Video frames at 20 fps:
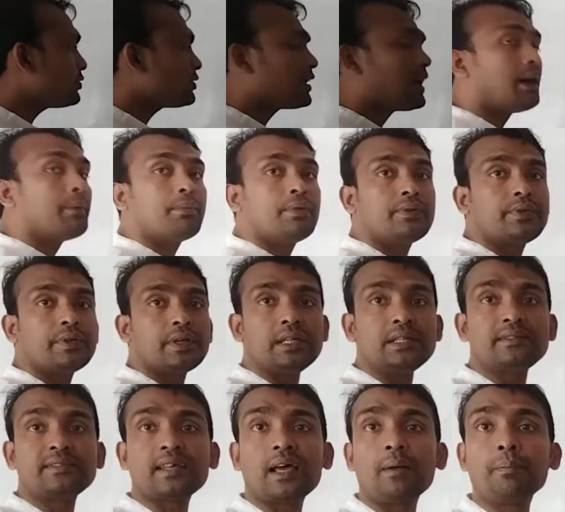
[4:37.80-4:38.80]

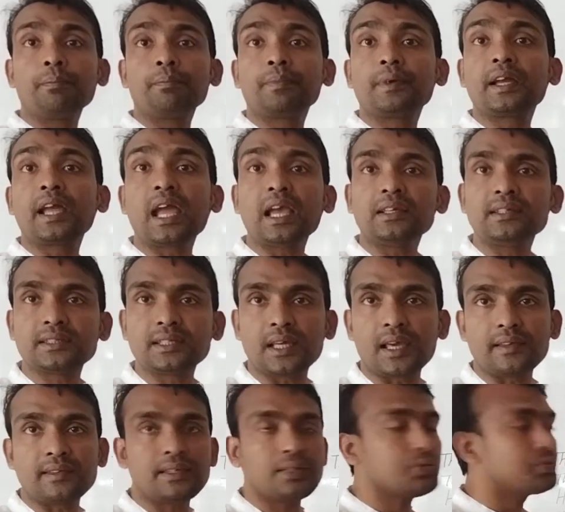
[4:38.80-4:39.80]
in some
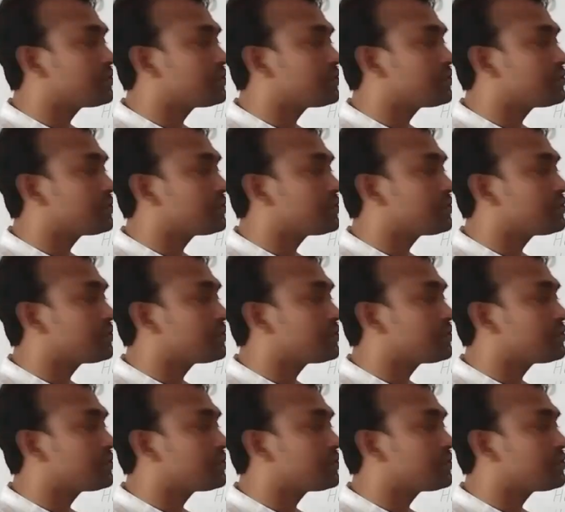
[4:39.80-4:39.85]
cases you